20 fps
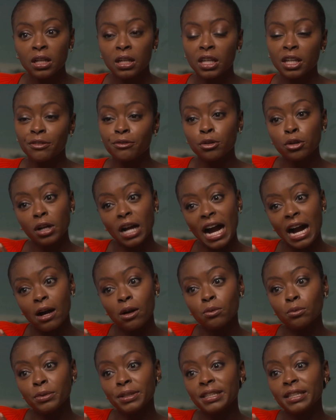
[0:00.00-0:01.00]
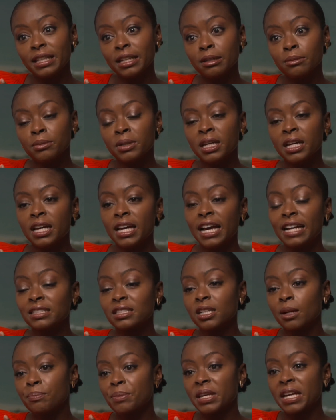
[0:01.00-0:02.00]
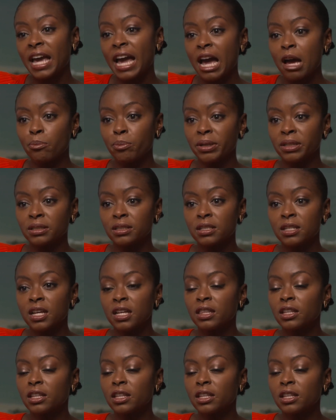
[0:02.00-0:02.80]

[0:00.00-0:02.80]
If you're out with them and something happens,